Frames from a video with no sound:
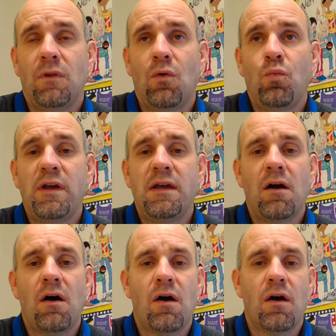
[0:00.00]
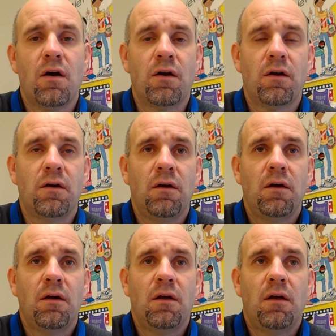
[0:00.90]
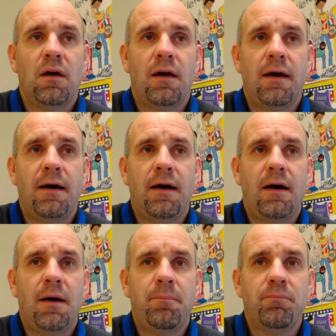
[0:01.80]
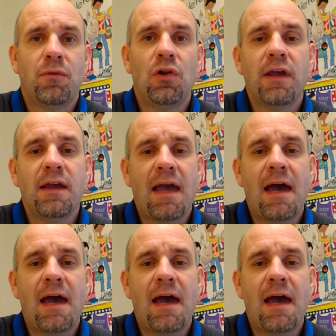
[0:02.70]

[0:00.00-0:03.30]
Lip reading: we are looking